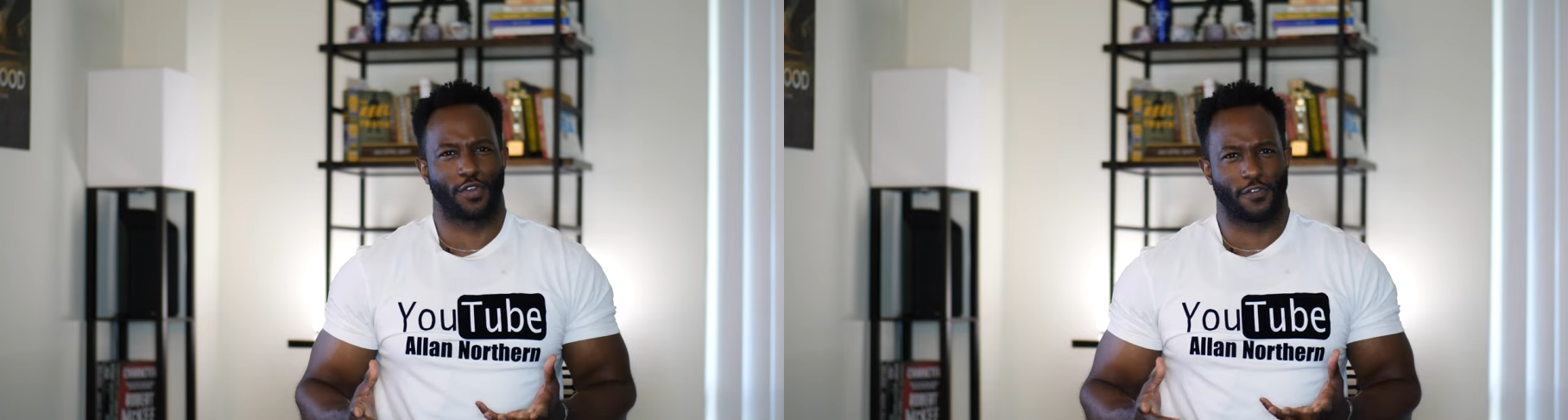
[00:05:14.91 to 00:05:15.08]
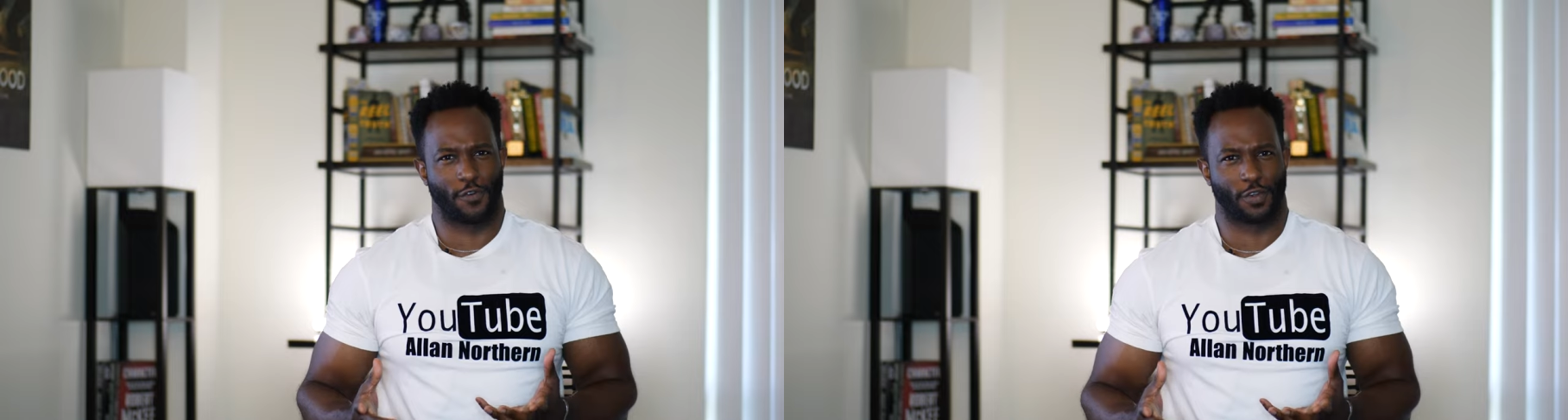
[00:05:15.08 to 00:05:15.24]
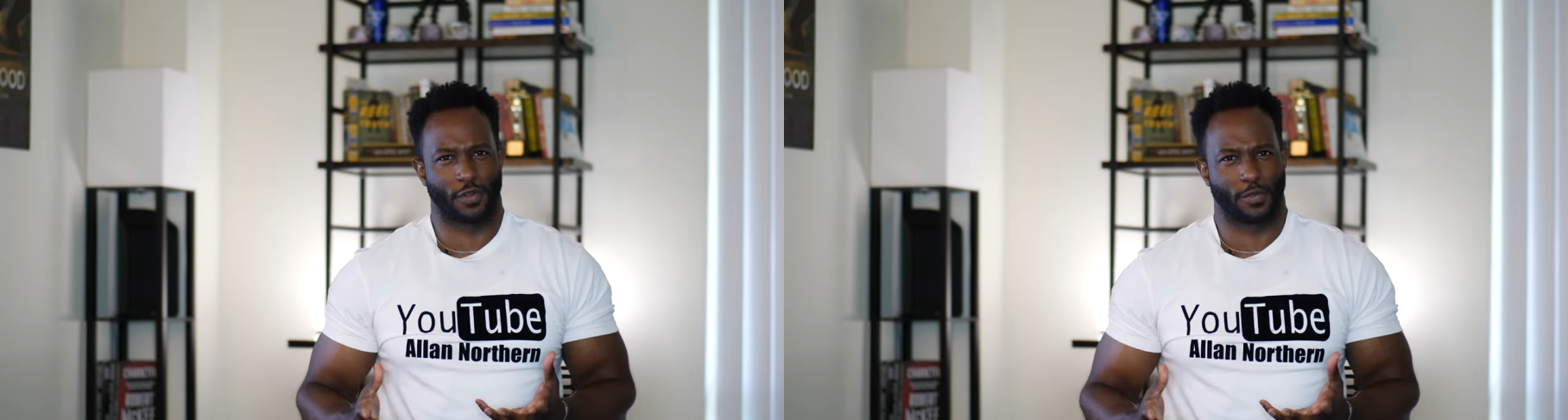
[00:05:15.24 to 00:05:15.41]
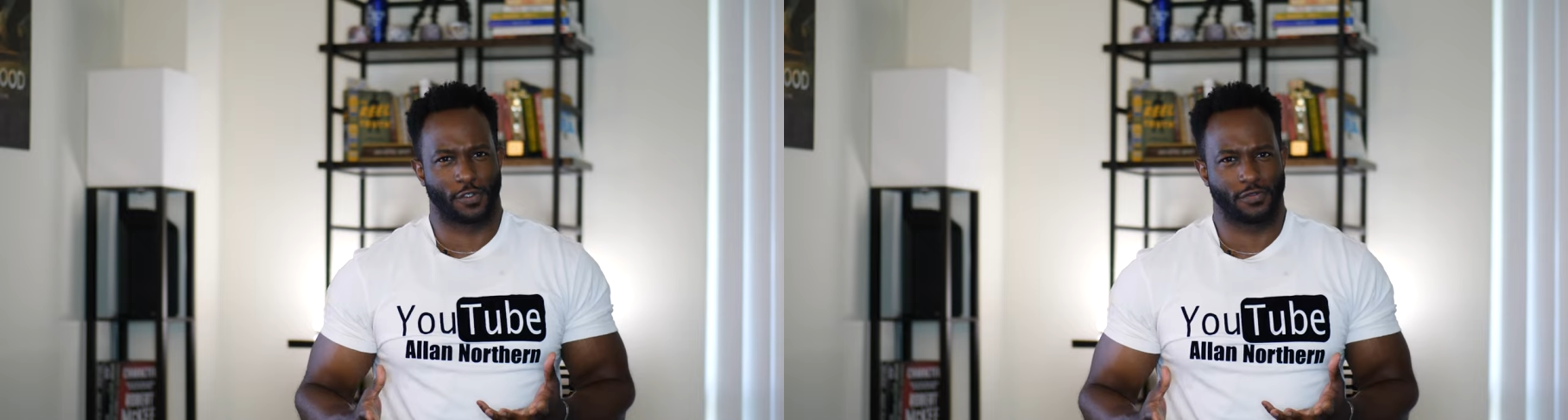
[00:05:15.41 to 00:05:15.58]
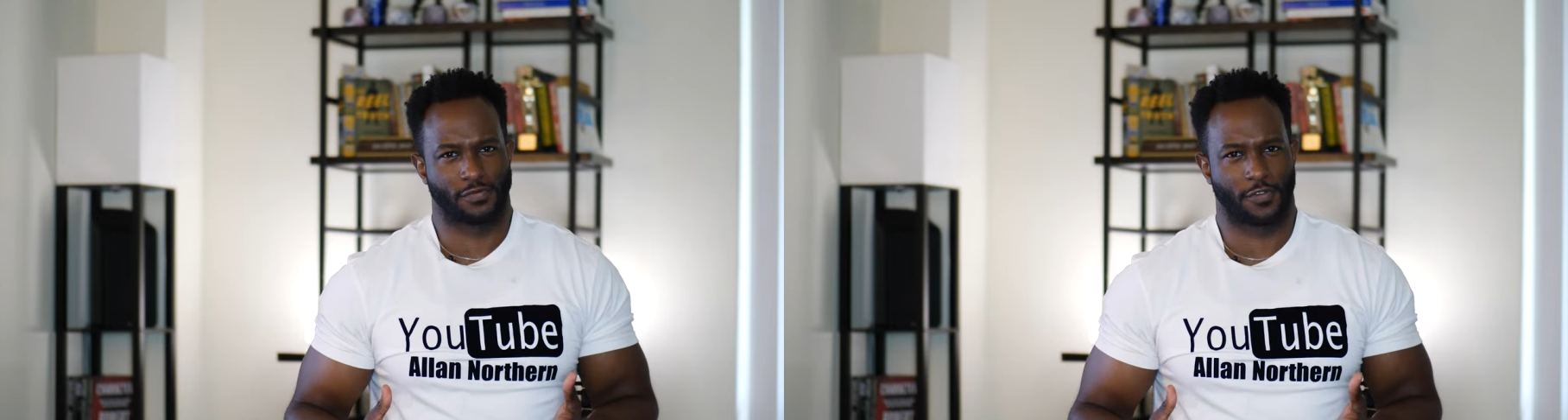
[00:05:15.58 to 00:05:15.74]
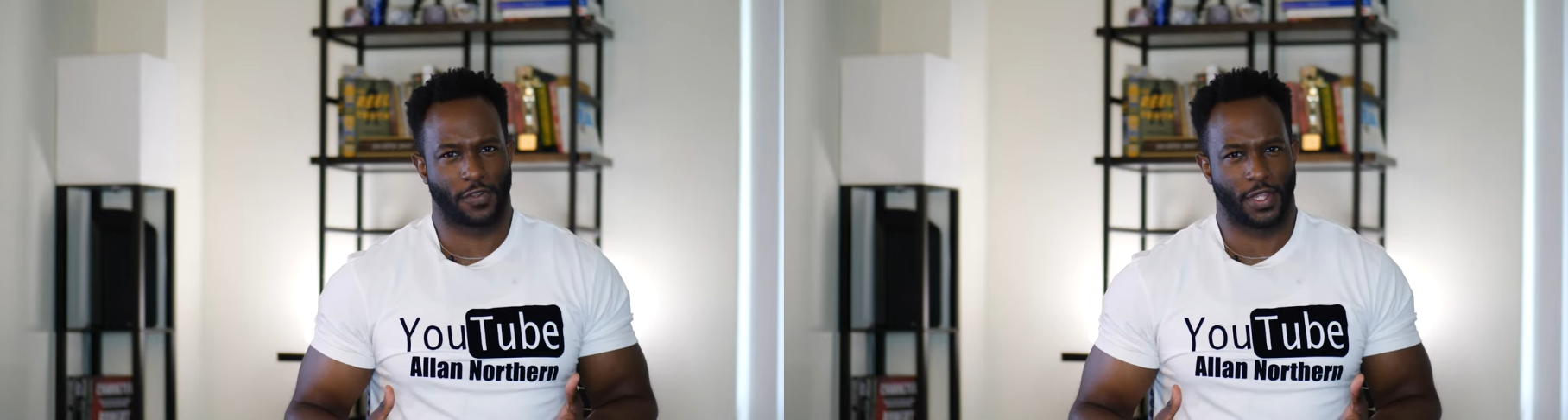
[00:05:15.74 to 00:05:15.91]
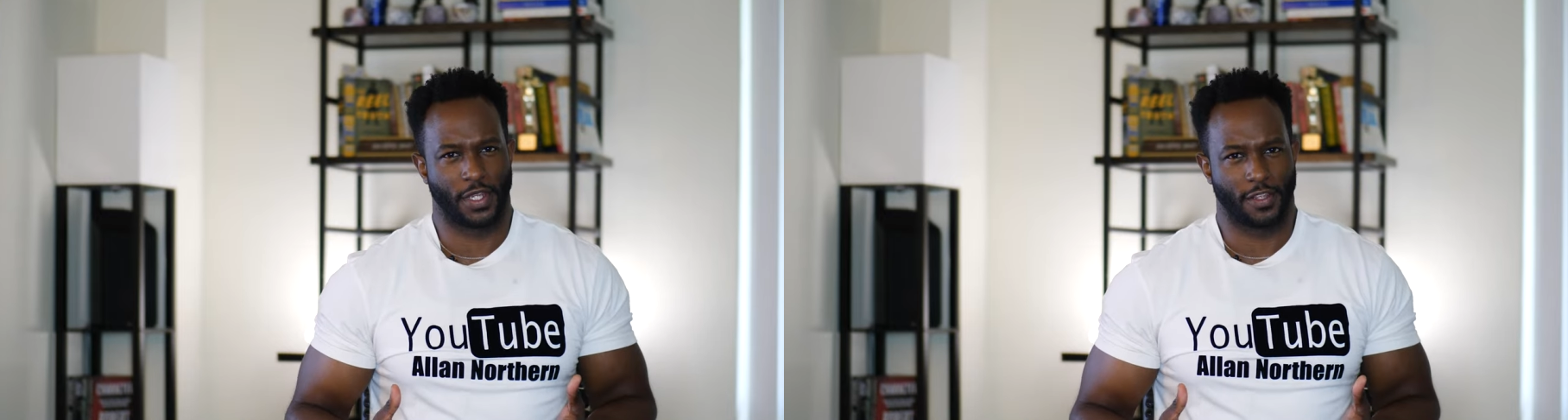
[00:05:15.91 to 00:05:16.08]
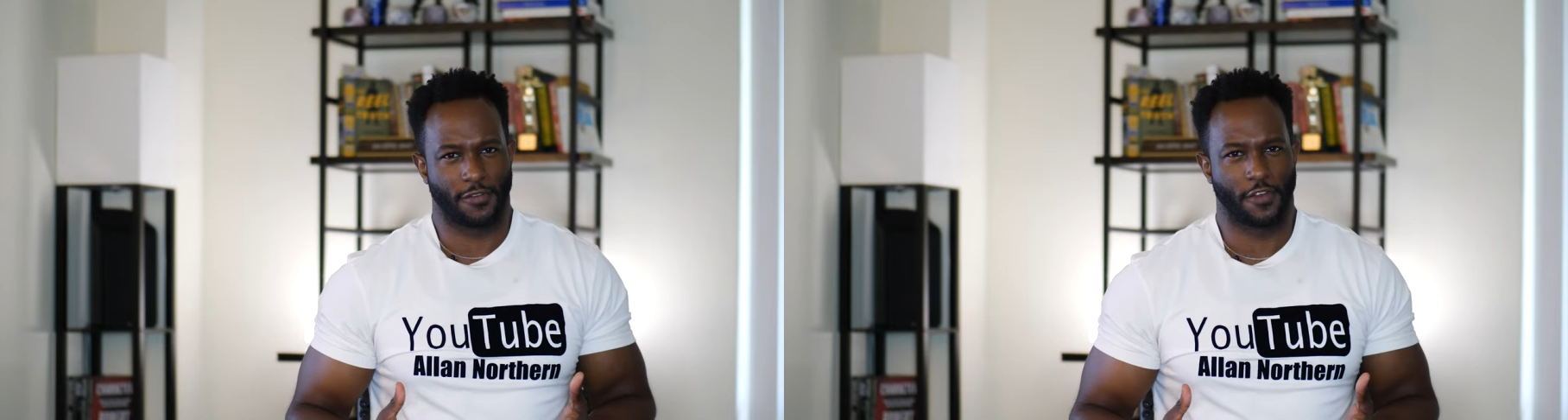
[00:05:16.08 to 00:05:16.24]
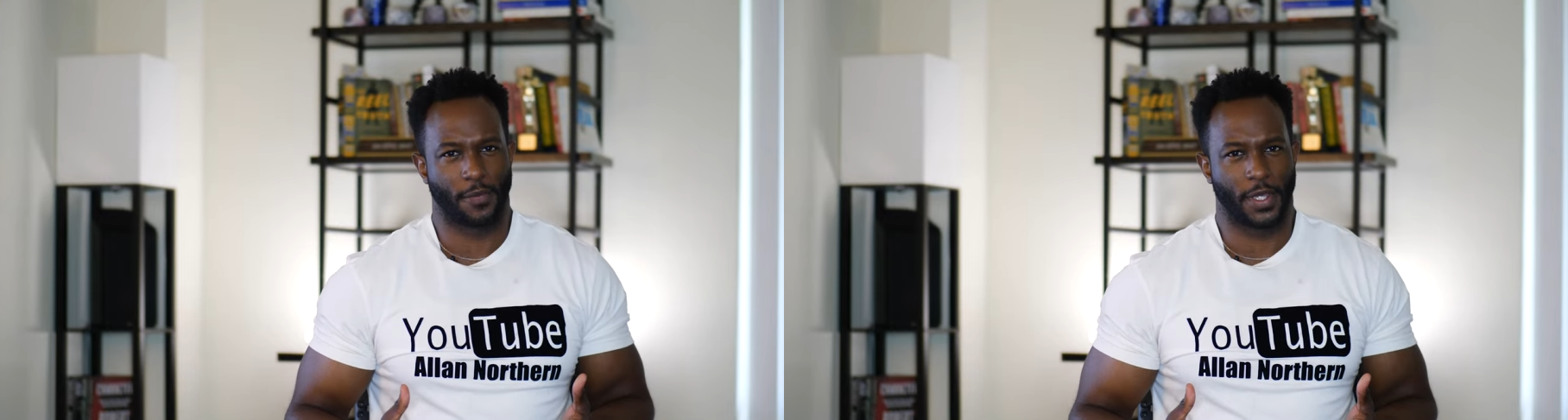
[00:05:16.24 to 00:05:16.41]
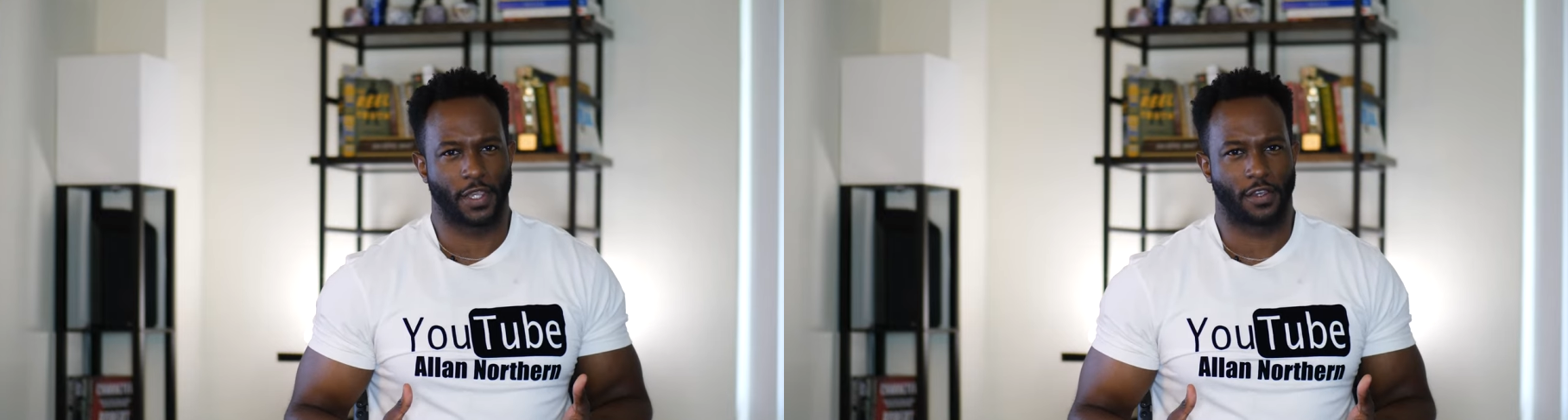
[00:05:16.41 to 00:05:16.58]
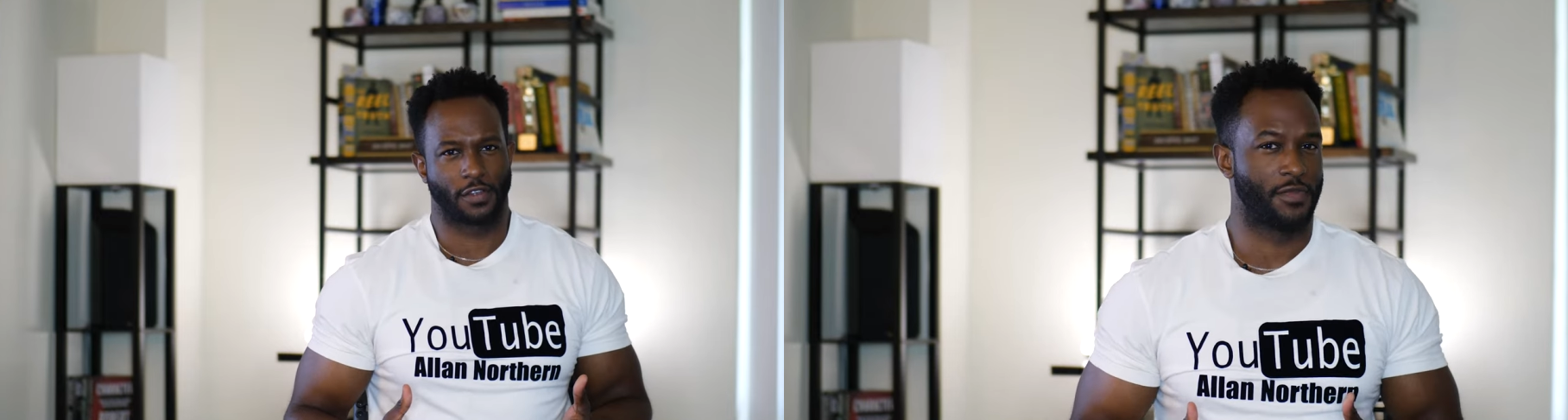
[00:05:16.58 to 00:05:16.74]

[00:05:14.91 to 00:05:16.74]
affordable for the indie filmmaker.